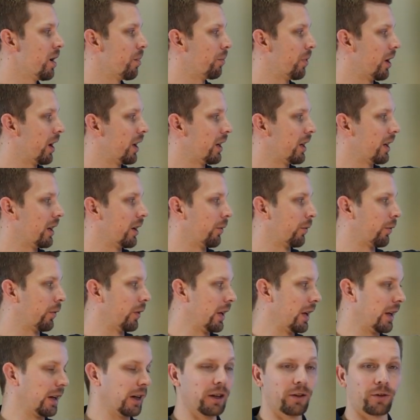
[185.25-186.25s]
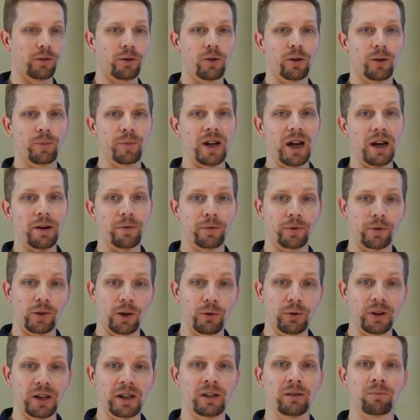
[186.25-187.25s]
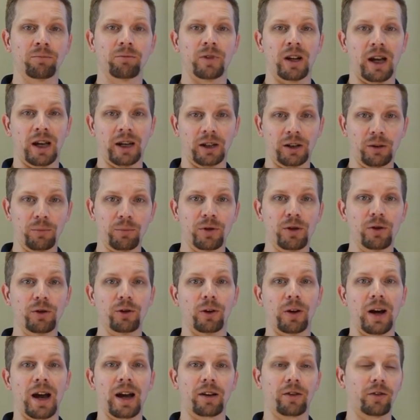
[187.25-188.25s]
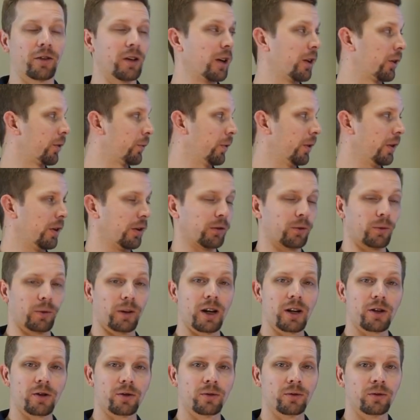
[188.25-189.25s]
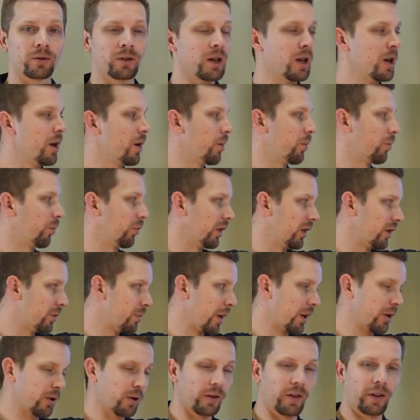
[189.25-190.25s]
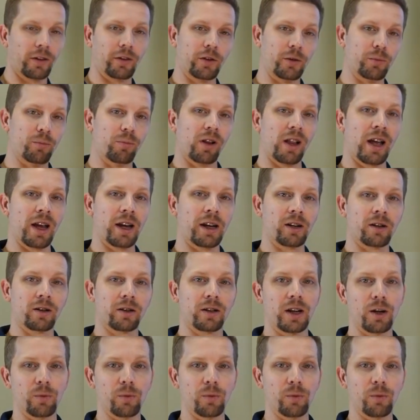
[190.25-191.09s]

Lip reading: but if it is going to be a floating kind of computer access for this credential, please make sure this is blank.